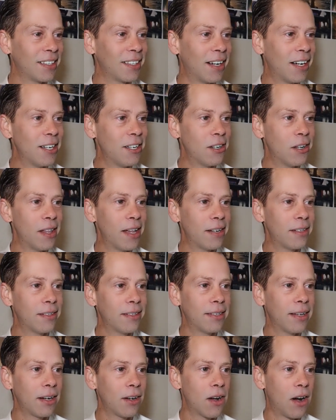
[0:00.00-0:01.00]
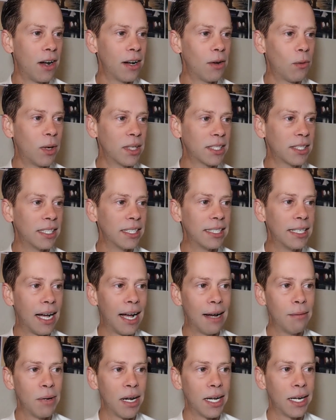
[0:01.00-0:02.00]
You know that the gala wasn't a
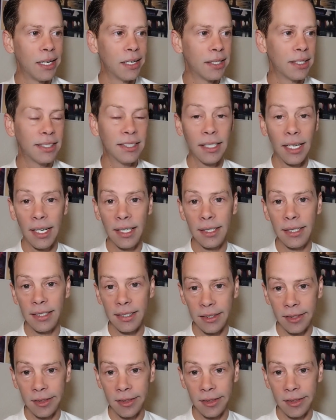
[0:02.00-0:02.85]
timeline, exactly.